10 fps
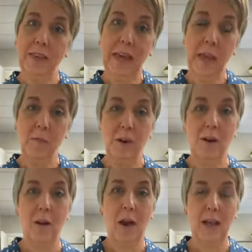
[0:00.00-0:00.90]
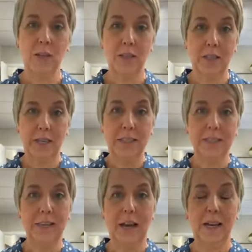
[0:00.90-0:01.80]
camera, are actually
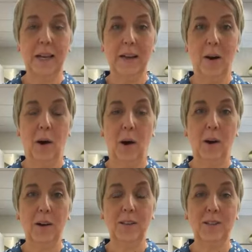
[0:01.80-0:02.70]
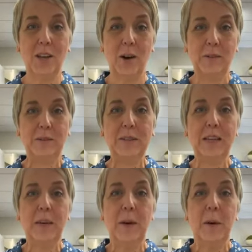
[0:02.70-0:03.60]
inside our shelves
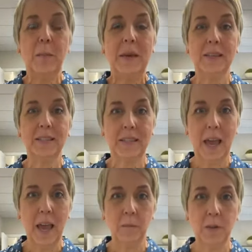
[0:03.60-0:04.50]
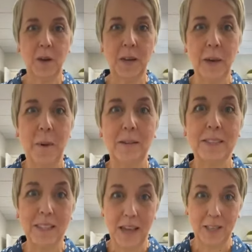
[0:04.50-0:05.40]
because today I'm talking
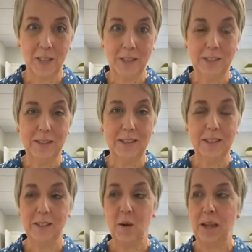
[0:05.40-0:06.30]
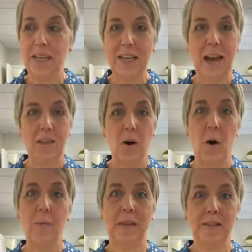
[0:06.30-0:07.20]
about selections. And so I needed to have
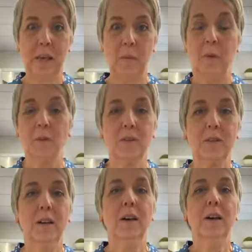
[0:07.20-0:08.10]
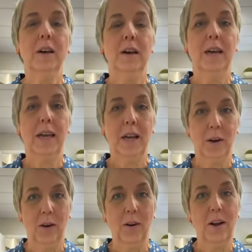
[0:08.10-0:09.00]
all my samples
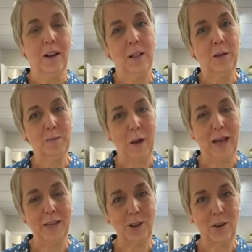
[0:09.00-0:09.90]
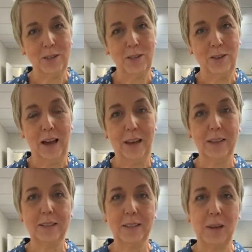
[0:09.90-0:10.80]
here close by to talk to you
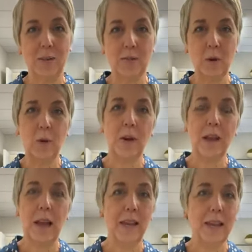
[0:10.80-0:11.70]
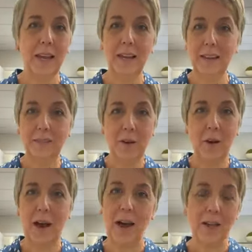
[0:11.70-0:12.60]
guys. So sorry, I can't figure
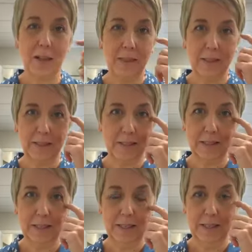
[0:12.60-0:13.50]
out how to get this